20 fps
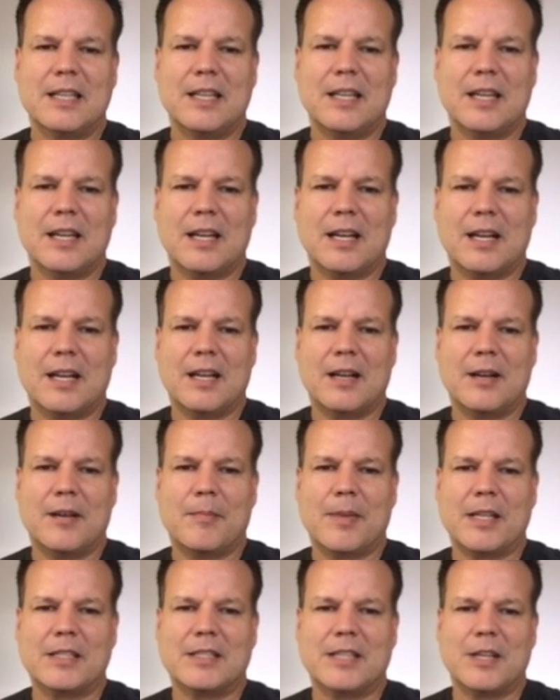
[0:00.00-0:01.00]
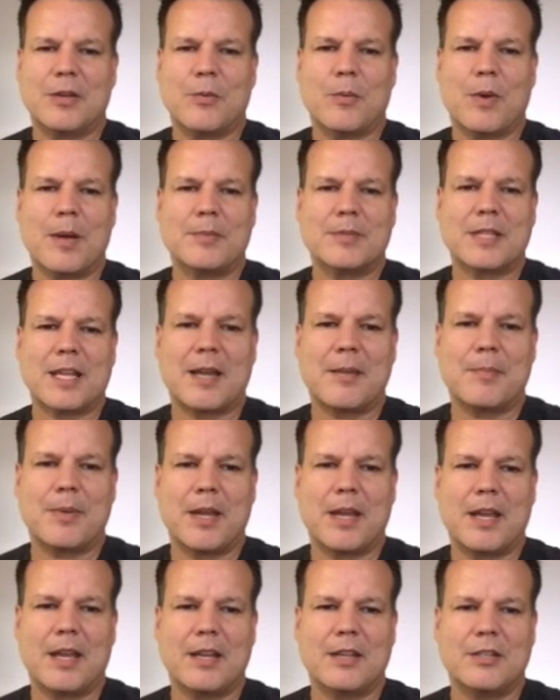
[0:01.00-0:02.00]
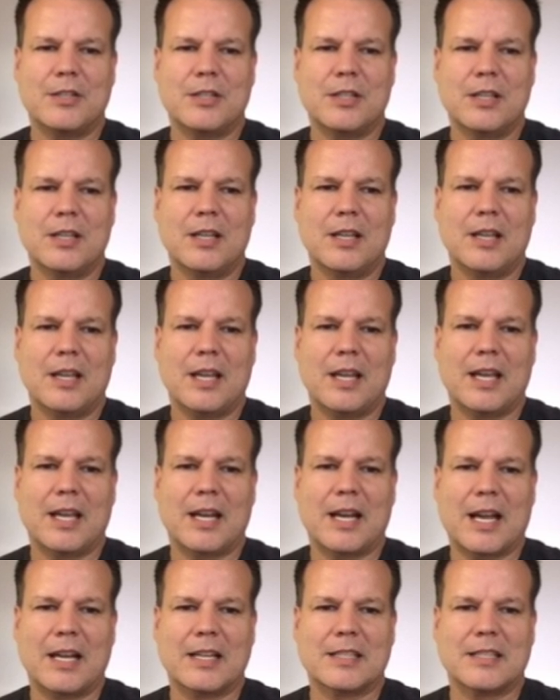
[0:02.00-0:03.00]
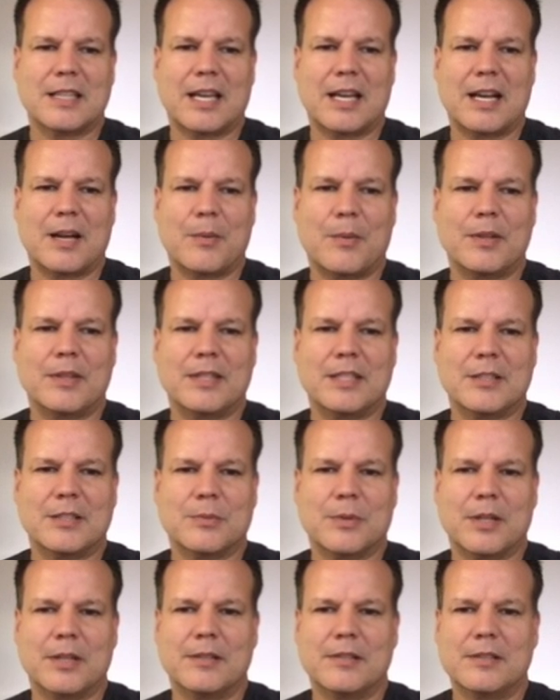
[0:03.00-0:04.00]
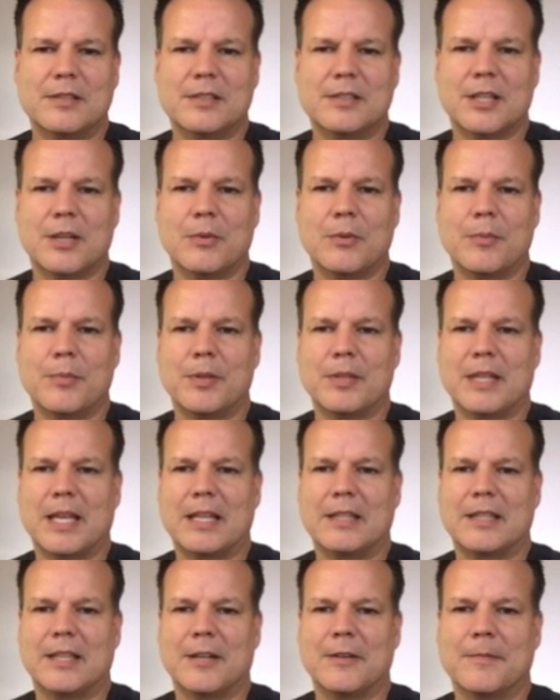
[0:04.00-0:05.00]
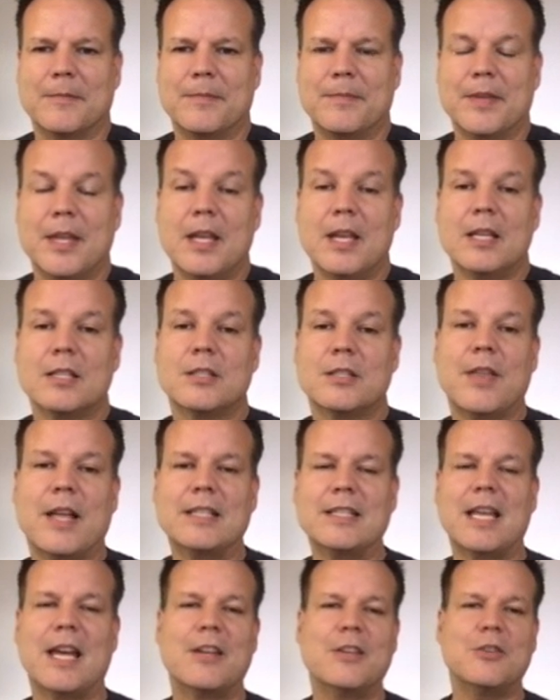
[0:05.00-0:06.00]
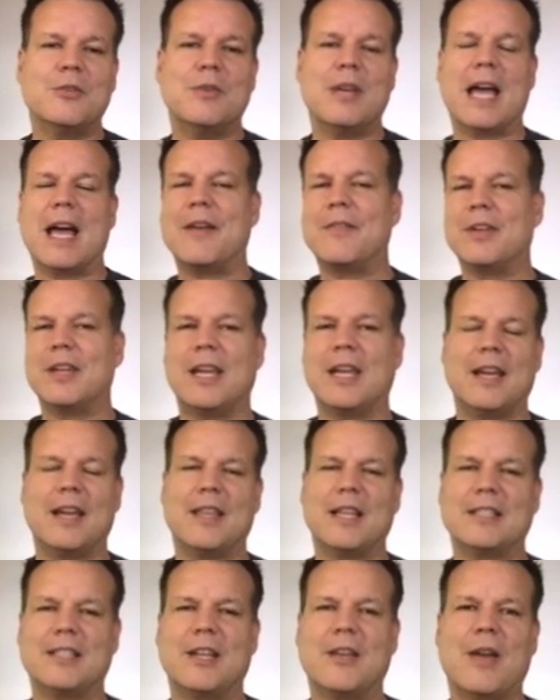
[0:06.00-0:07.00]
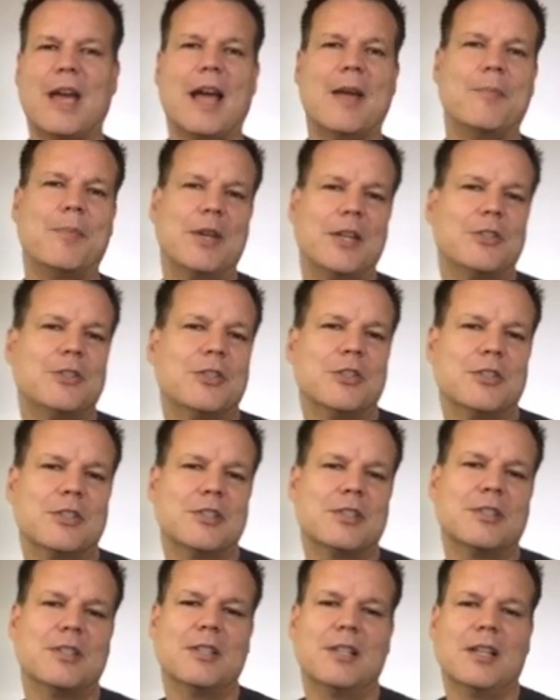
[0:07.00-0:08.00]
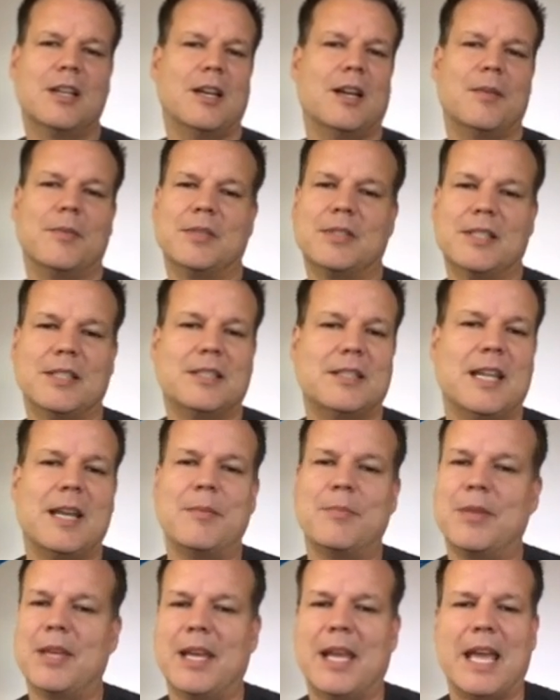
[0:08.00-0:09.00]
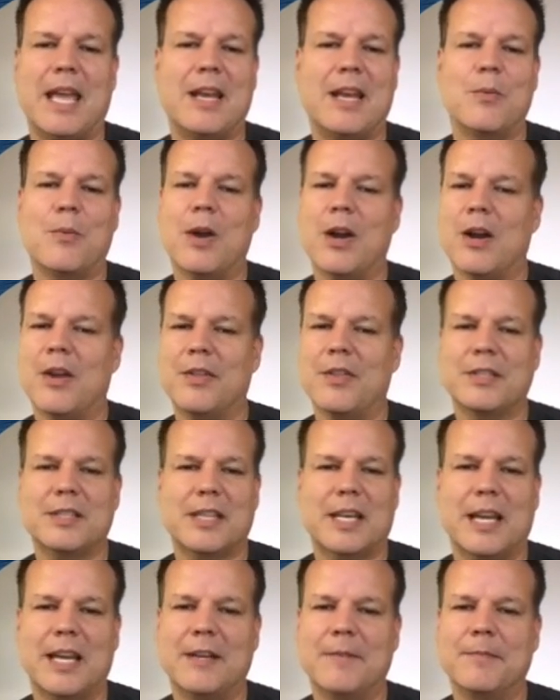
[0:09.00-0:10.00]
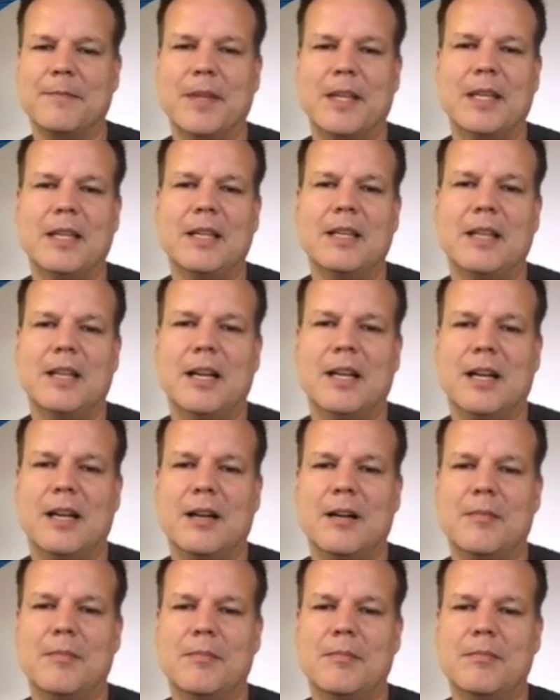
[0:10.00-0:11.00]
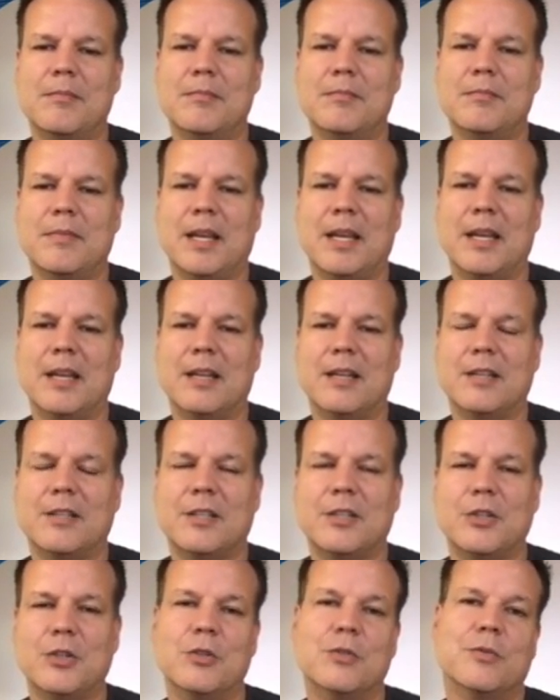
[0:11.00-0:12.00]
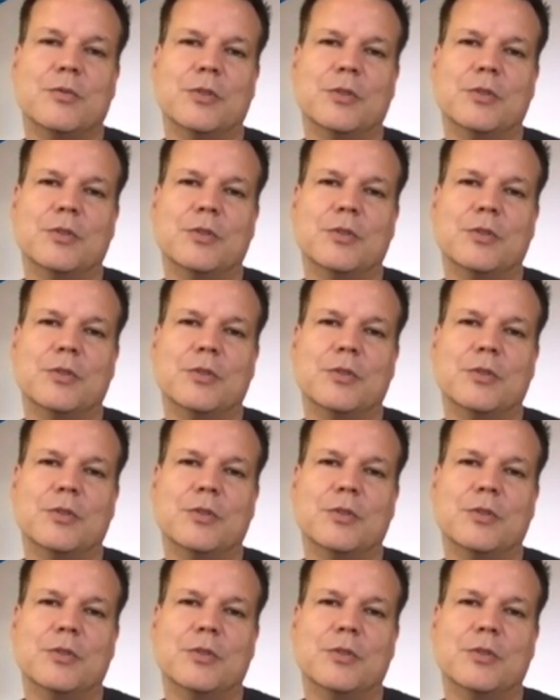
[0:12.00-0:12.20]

my city website page, and I decide I want this one. So we put that there. So that's how you navigate, that's how you add pictures. It's the same thing anywhere on the site. And it's a useful